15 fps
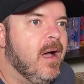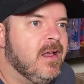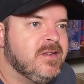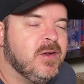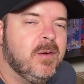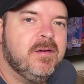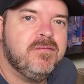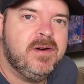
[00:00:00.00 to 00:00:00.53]

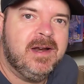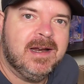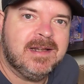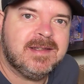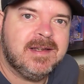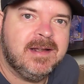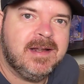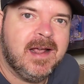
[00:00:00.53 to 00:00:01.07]
So I've
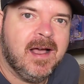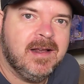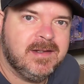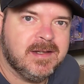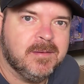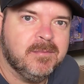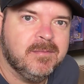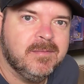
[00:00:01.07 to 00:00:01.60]
relisted the
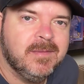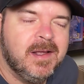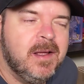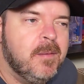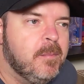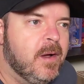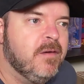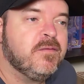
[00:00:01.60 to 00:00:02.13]
item.
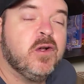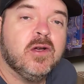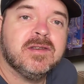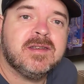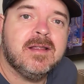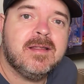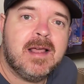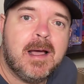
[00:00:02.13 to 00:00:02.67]
But of
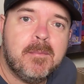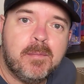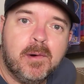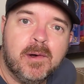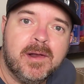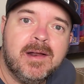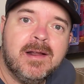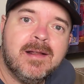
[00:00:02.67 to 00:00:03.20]
course, at that
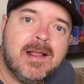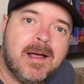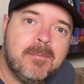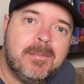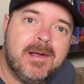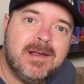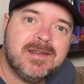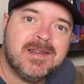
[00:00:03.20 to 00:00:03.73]
point,
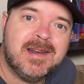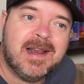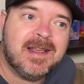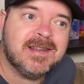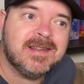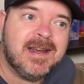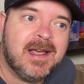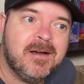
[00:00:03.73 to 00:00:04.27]
that person
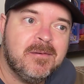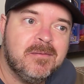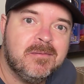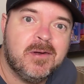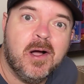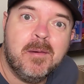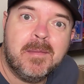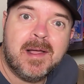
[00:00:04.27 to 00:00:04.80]
has now
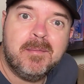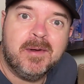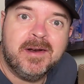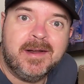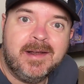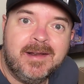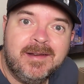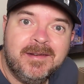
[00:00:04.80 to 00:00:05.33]
got my
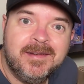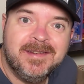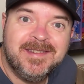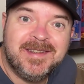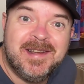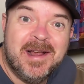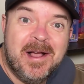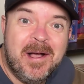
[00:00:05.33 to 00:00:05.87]
money.
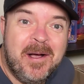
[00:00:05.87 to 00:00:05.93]
So